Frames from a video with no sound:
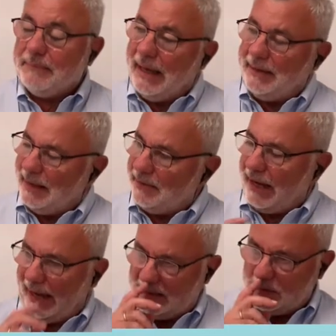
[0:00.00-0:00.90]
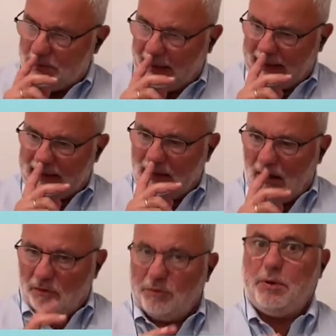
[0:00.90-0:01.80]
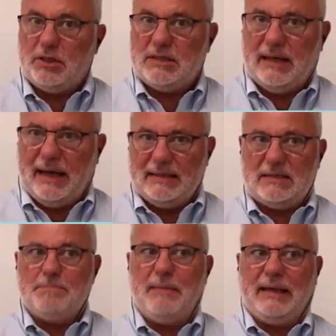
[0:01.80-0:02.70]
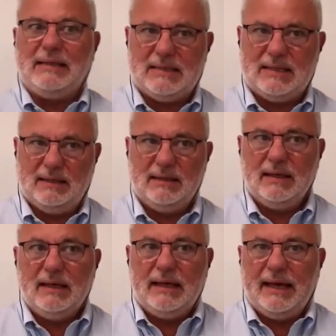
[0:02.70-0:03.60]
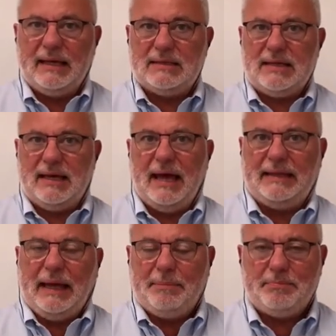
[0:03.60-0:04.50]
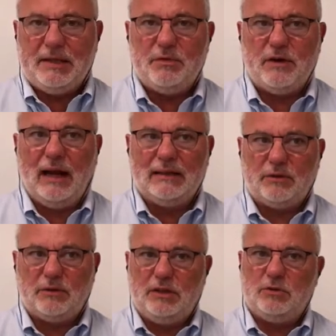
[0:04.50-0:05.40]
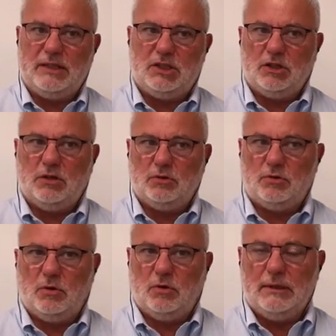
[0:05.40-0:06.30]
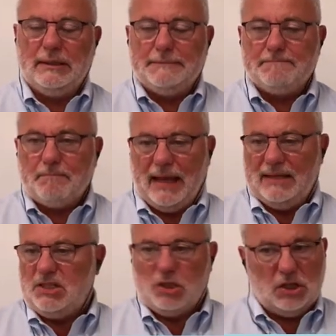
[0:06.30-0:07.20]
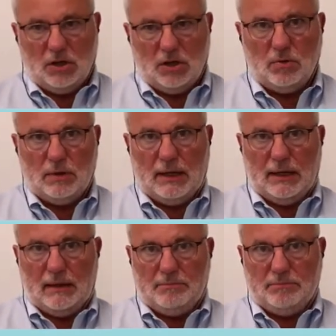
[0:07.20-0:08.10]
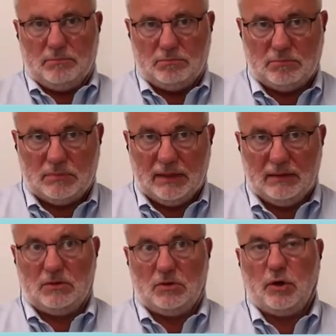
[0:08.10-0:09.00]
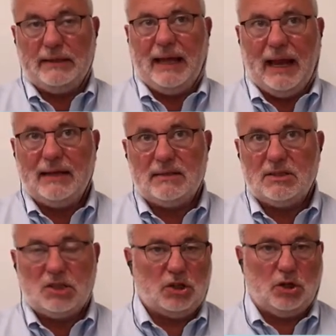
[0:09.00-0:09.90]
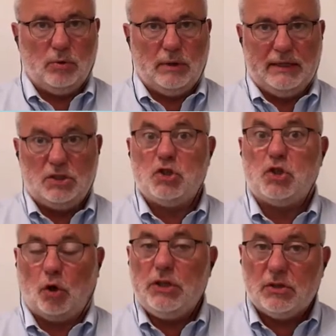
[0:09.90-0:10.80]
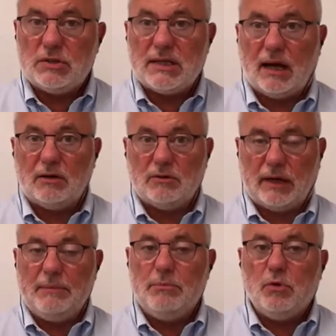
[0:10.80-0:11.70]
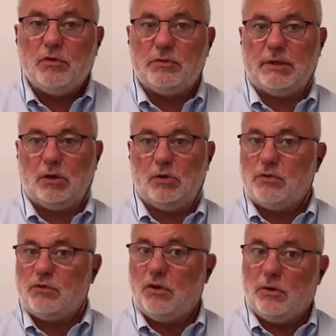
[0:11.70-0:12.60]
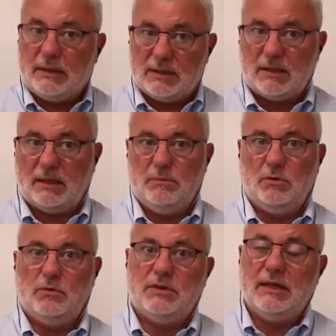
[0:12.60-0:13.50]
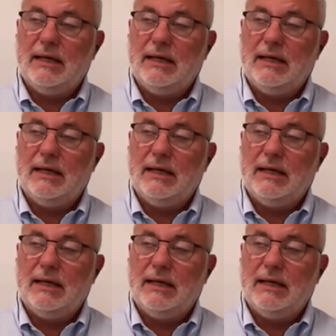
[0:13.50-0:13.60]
Another aspect of personalized medicine is adaptive ultrafiltration control. As you know, during dialysis, not only solutes are removed, but also fluid is removed.